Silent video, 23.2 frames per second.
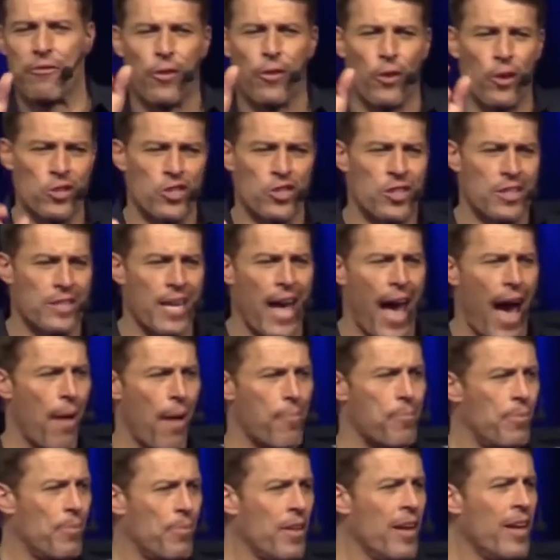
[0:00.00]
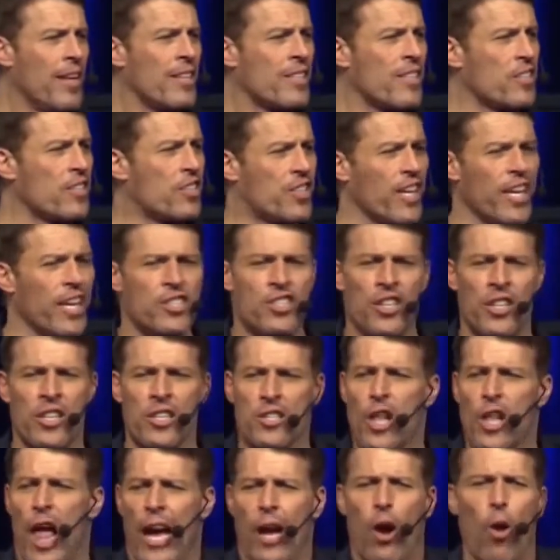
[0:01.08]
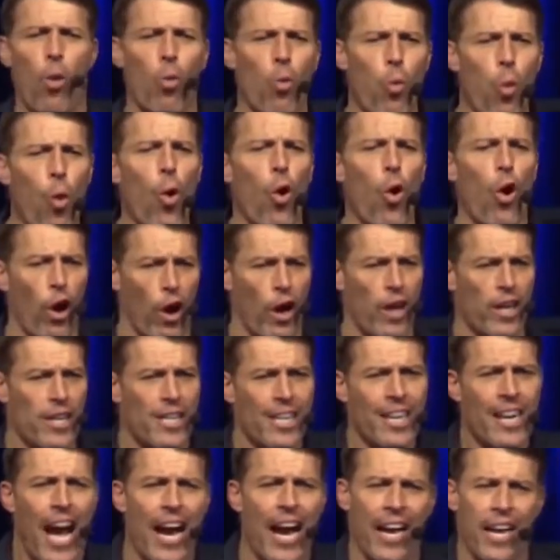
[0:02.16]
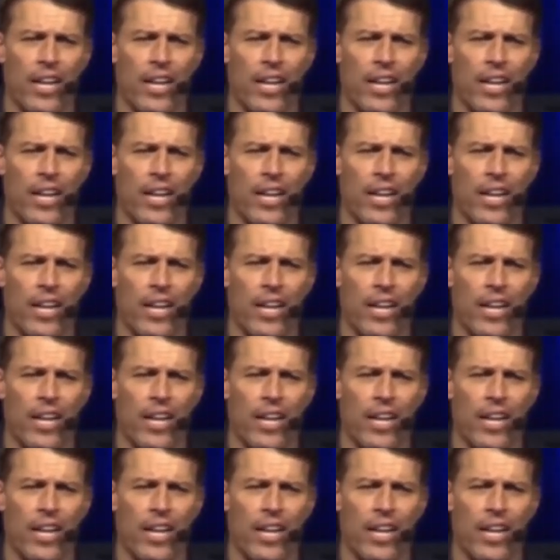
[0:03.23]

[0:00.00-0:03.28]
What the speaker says: first step. Decision is like a war. I